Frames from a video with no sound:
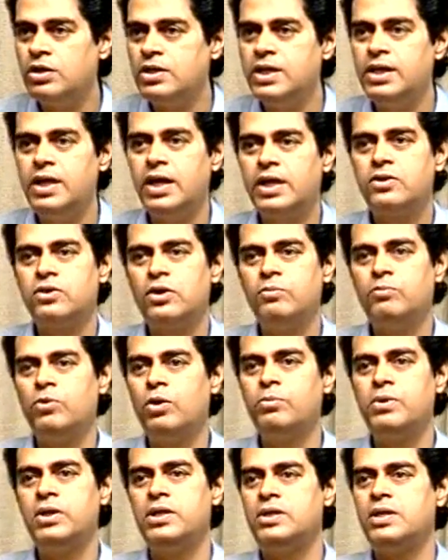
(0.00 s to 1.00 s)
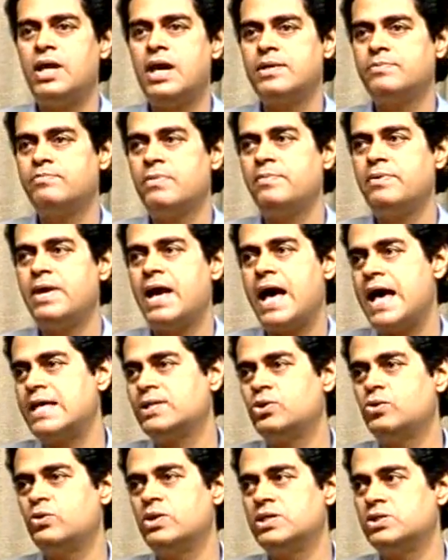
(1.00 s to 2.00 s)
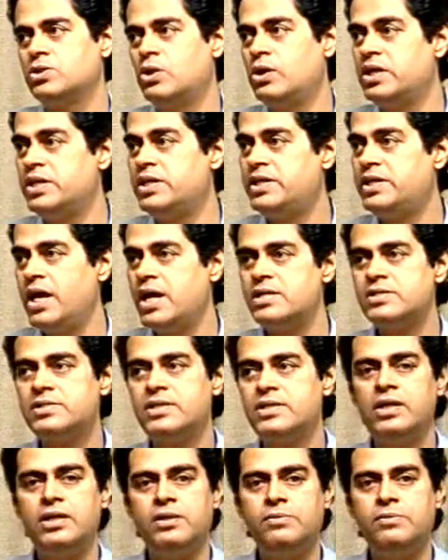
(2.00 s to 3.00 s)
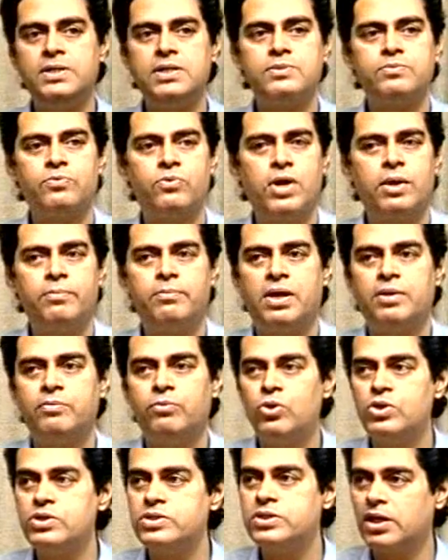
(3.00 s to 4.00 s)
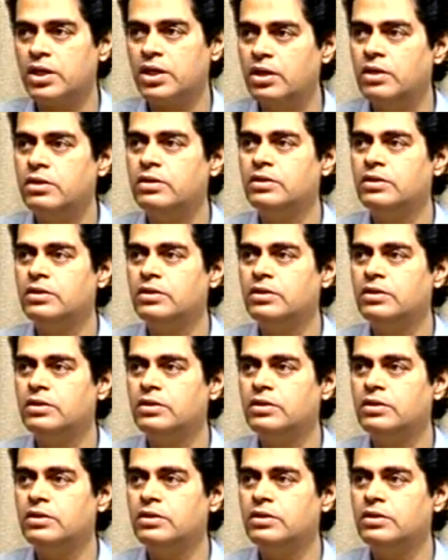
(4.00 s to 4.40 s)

Electron mobility maybe as low as only 10 centimeters square per volt second.